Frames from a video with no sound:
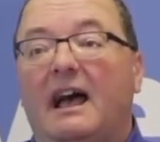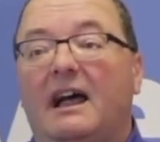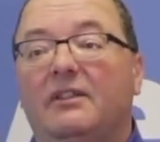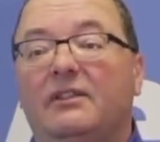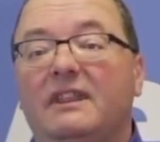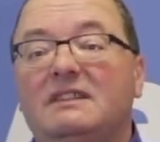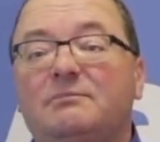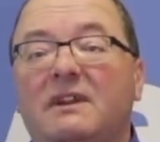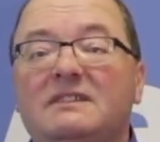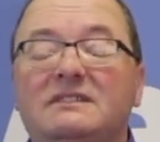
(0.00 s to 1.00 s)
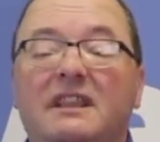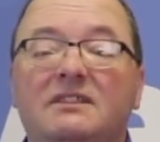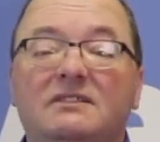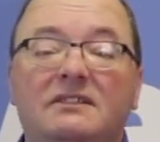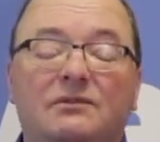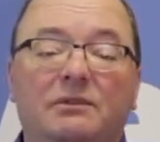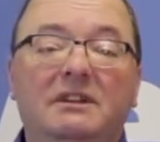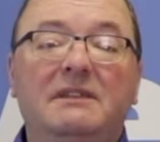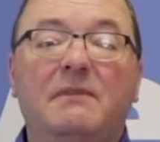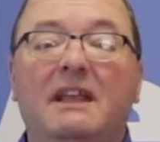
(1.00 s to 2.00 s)
This presentation is
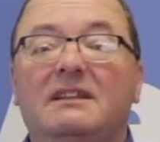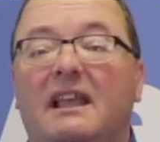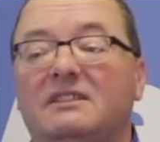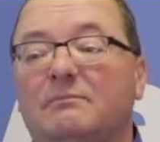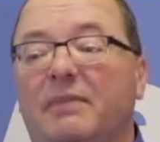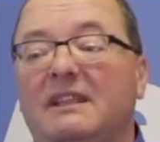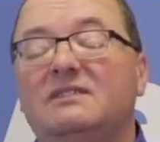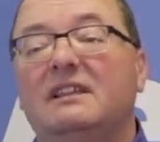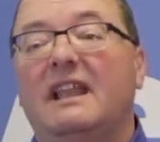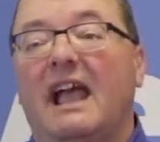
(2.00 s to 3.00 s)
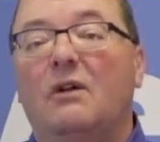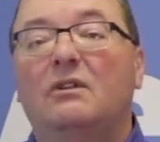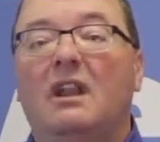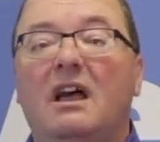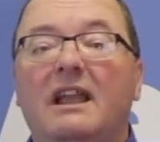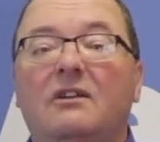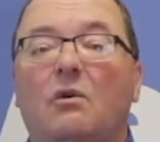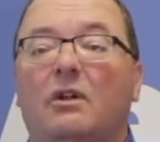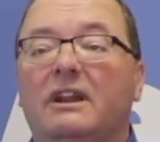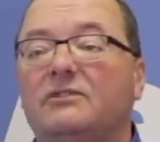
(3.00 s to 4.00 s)
really meant as a basic outline
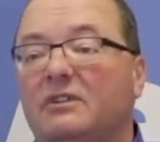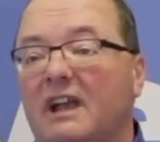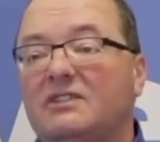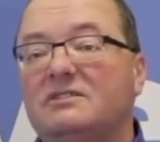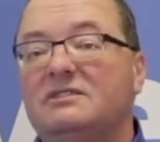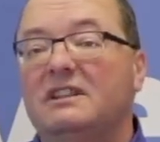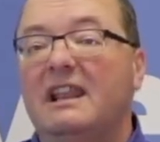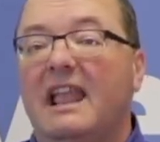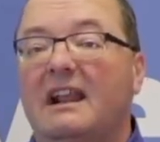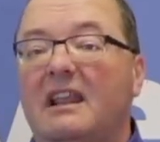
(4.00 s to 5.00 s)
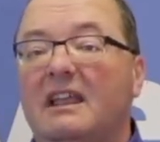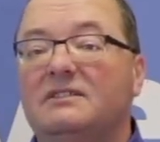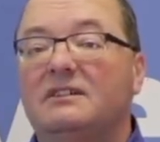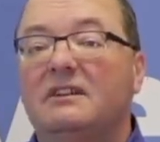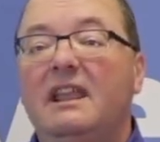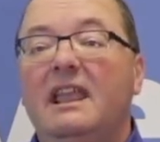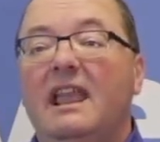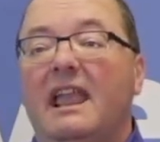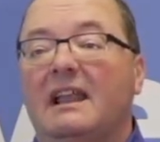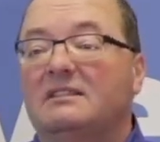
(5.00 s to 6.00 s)
or introduction to the analyzer
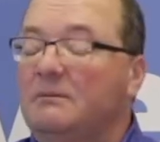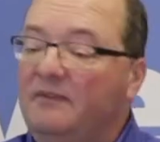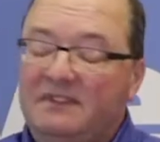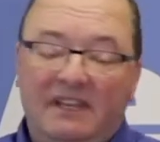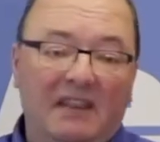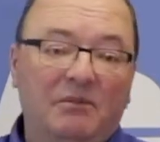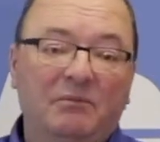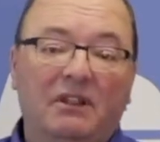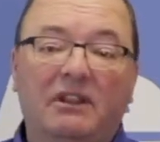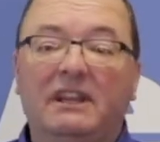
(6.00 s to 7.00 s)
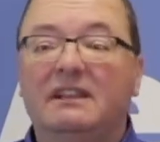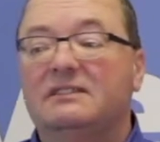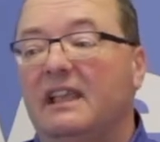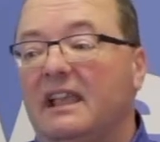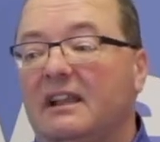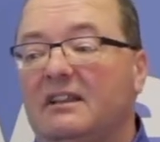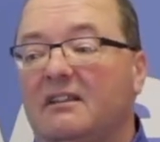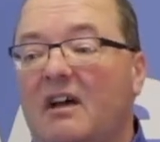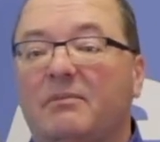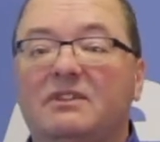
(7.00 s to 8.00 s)
and some of its capabilities, and
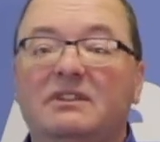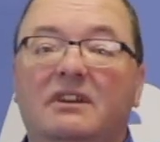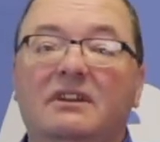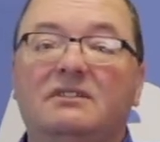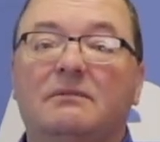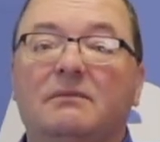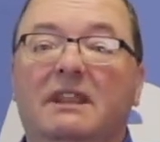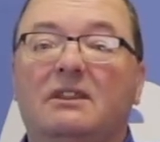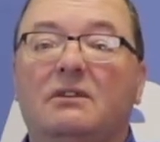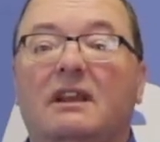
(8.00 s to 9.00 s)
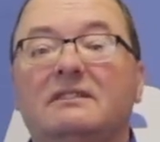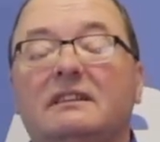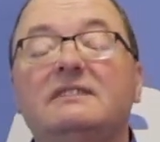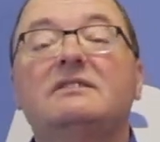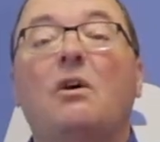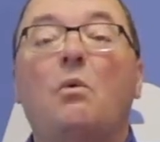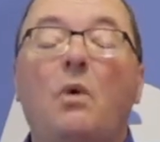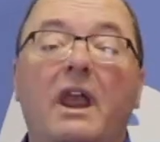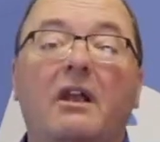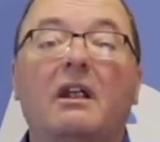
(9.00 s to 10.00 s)
an opportunity to make you guys at least
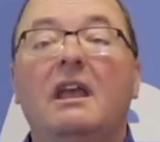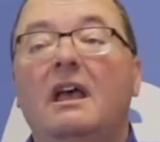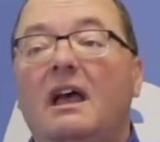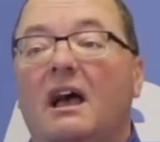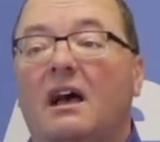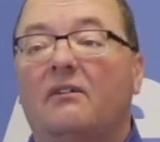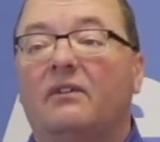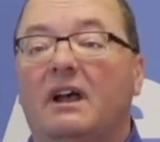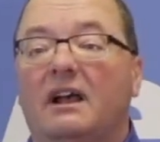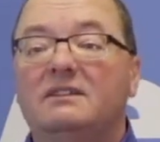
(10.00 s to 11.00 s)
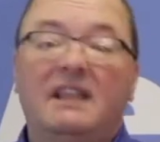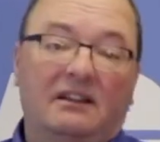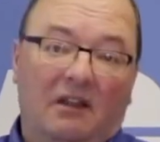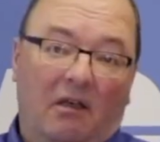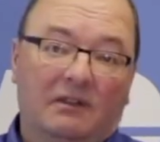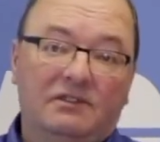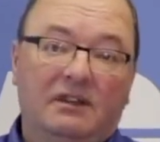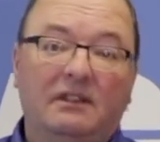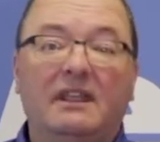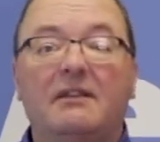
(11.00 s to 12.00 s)
aware of
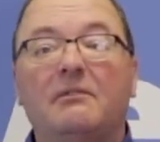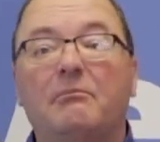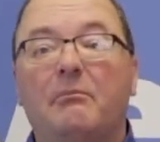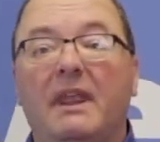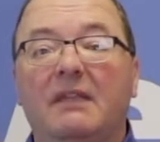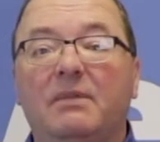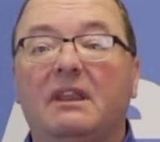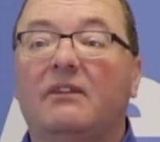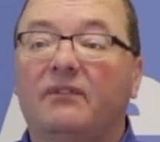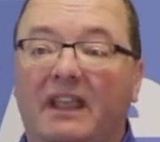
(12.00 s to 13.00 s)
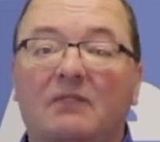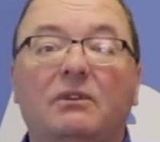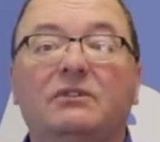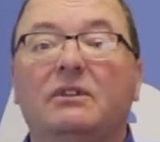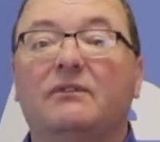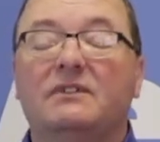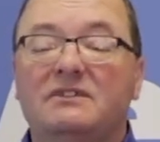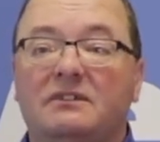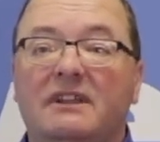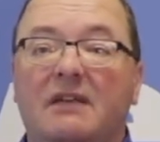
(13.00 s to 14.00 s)
technology that may be available to you for
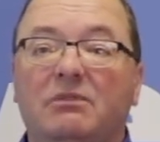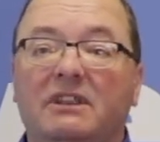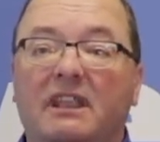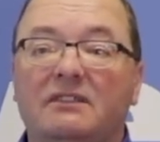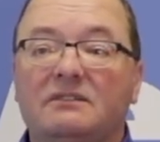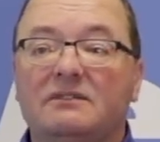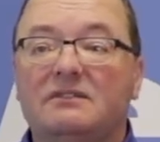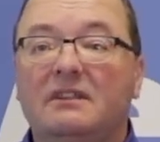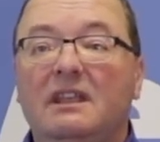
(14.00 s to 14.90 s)
certain applications.